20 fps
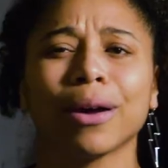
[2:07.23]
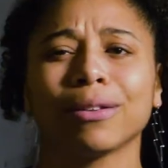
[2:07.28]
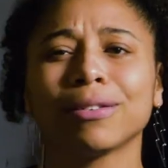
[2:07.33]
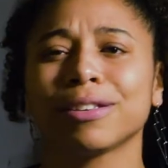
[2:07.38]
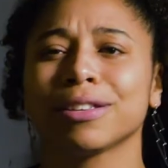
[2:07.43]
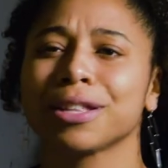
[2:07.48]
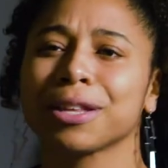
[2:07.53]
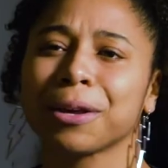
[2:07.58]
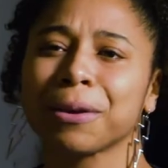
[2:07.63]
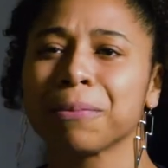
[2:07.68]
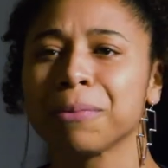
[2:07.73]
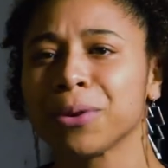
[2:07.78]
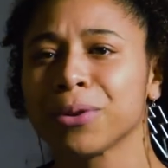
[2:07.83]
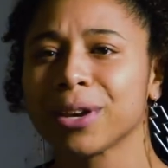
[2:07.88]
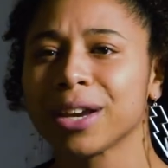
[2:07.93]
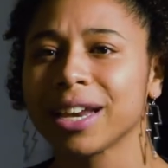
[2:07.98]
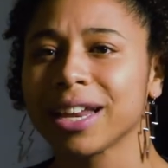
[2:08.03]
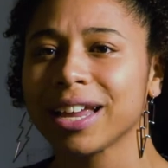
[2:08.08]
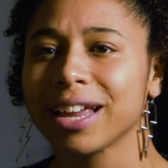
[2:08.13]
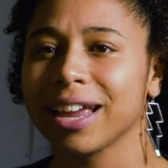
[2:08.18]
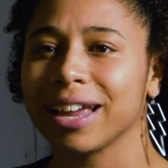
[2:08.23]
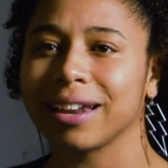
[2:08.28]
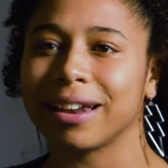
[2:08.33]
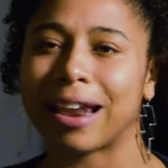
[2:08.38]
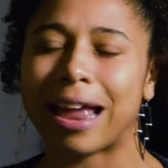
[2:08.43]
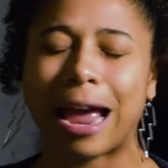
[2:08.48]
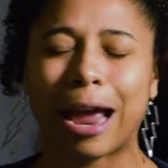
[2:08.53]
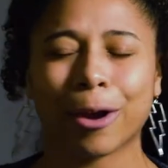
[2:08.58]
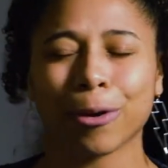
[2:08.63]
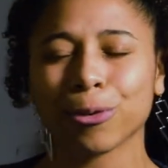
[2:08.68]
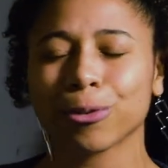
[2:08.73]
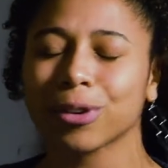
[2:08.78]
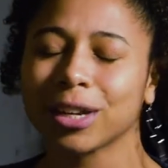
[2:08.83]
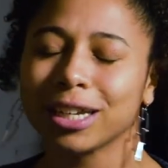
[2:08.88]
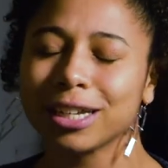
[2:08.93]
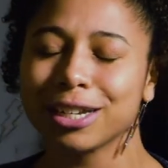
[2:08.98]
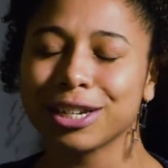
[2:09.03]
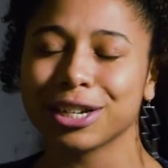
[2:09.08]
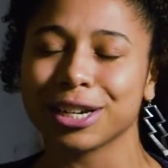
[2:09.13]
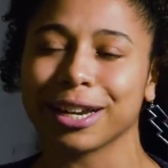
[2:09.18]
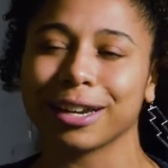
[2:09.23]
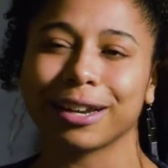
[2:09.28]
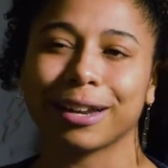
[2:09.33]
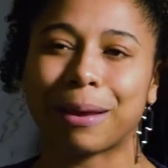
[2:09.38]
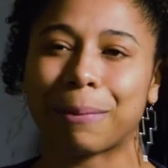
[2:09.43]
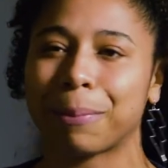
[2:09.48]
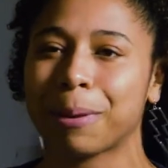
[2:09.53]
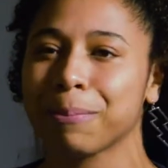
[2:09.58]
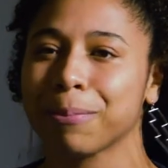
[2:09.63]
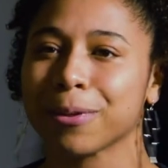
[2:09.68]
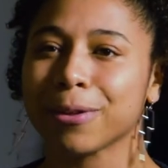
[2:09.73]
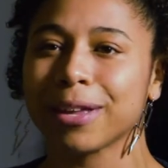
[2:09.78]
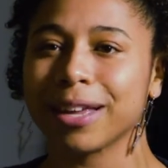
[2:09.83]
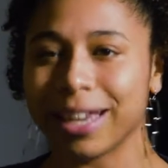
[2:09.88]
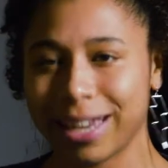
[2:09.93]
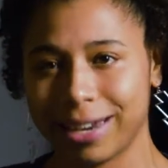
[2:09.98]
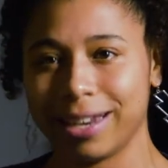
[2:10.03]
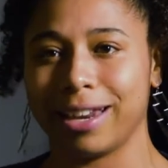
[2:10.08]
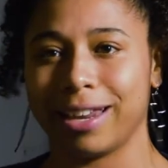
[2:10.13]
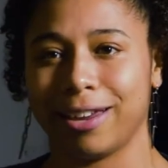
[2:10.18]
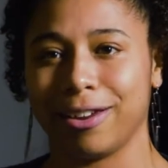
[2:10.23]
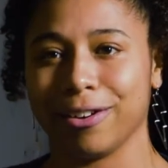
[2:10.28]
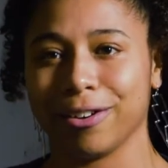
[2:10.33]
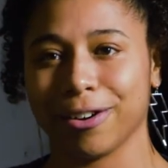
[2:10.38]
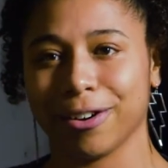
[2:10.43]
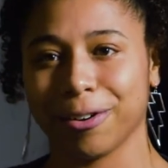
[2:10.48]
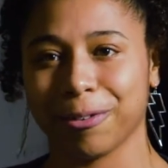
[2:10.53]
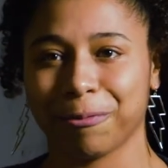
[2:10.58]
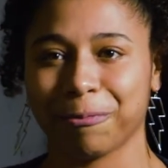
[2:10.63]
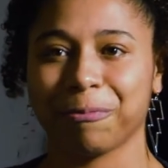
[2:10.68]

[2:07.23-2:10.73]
out into the community and outreach and get people in here.